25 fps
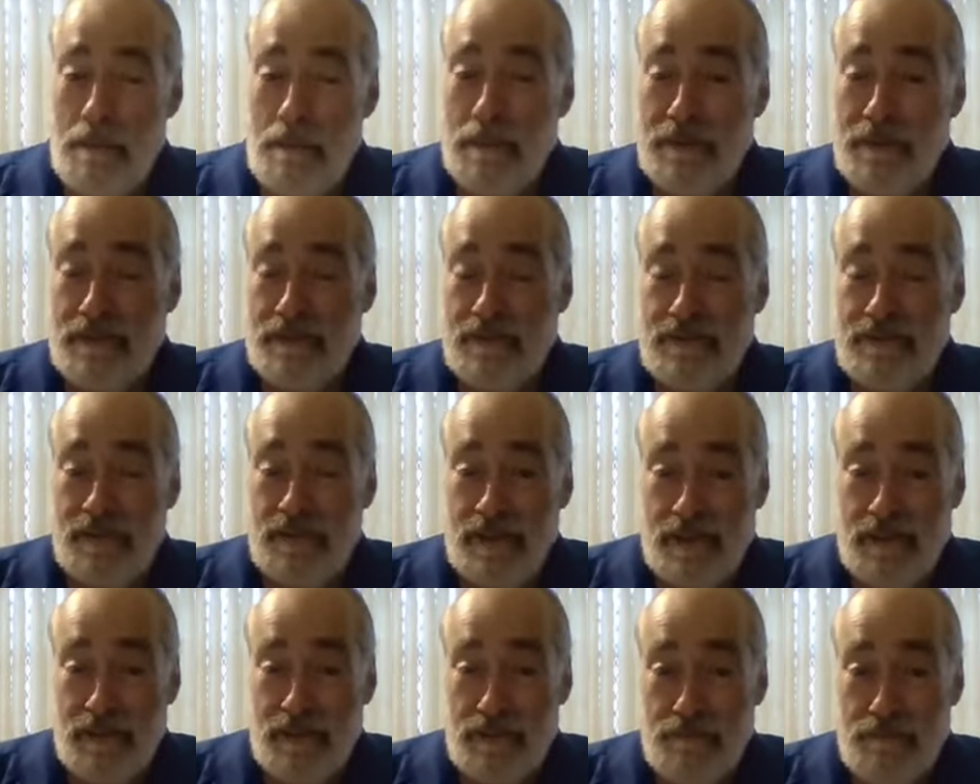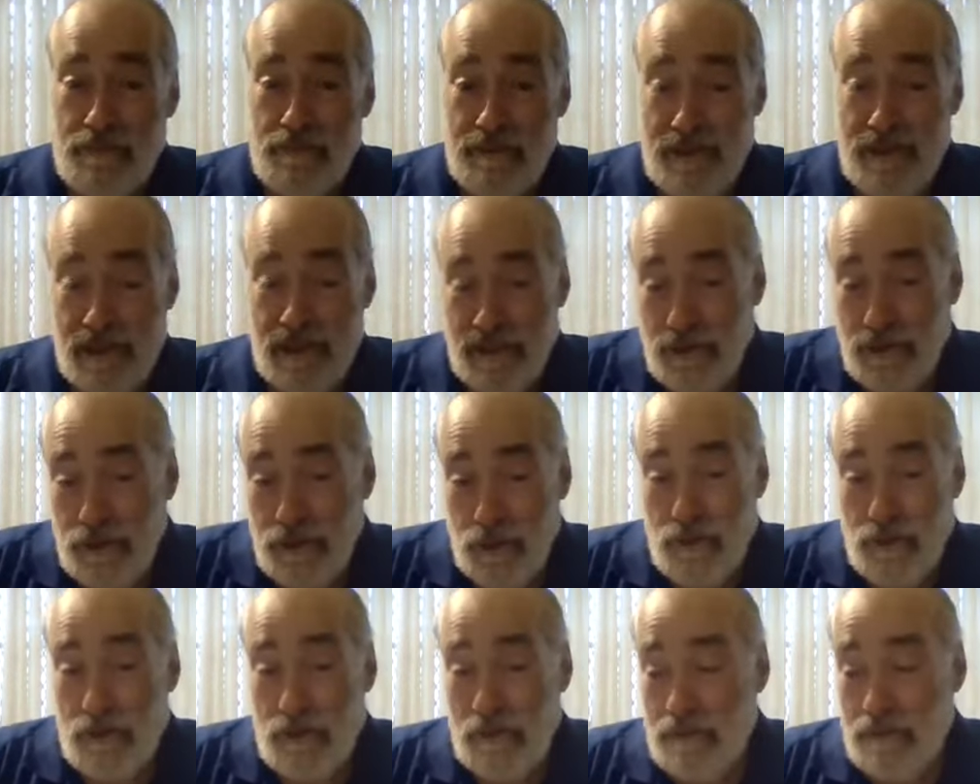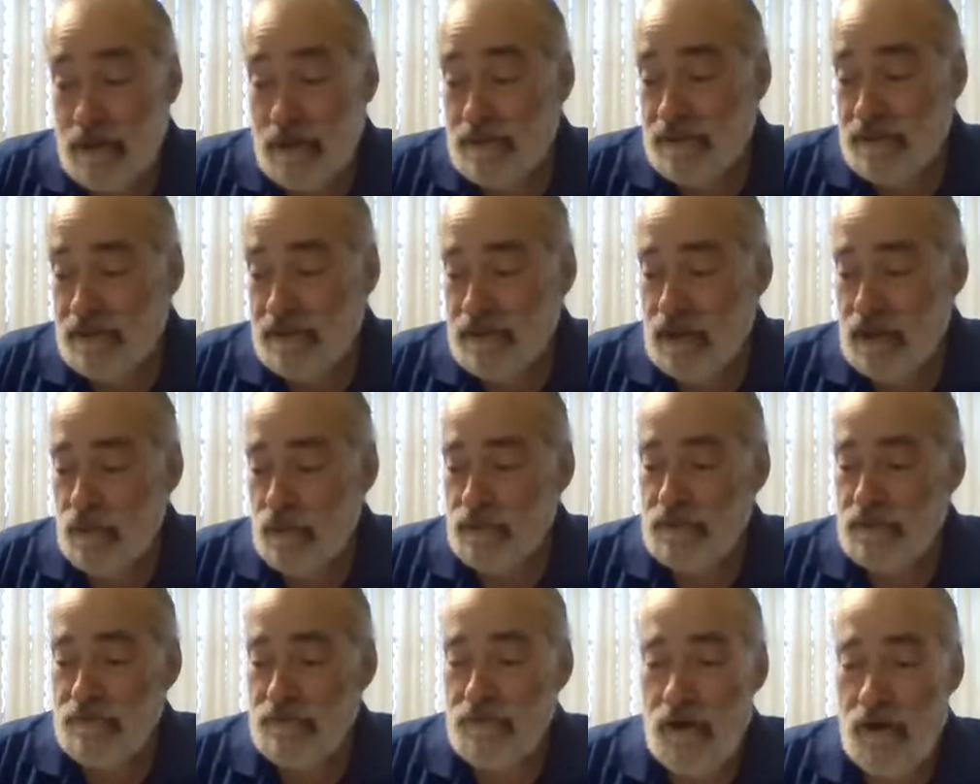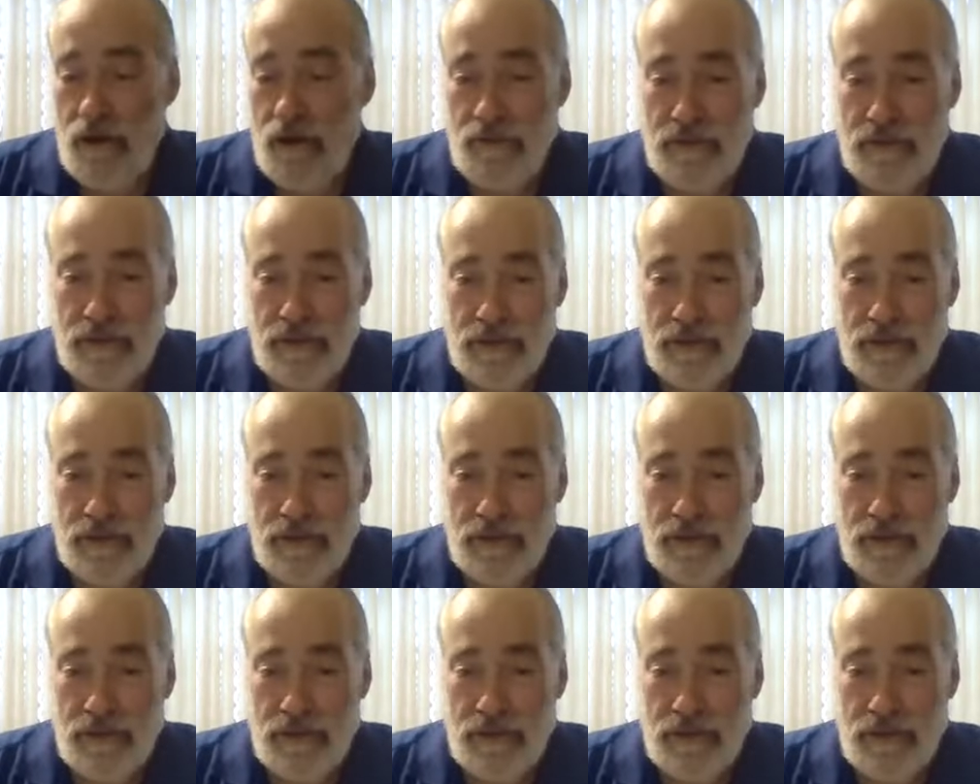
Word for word: because they they knew that basically I was involved in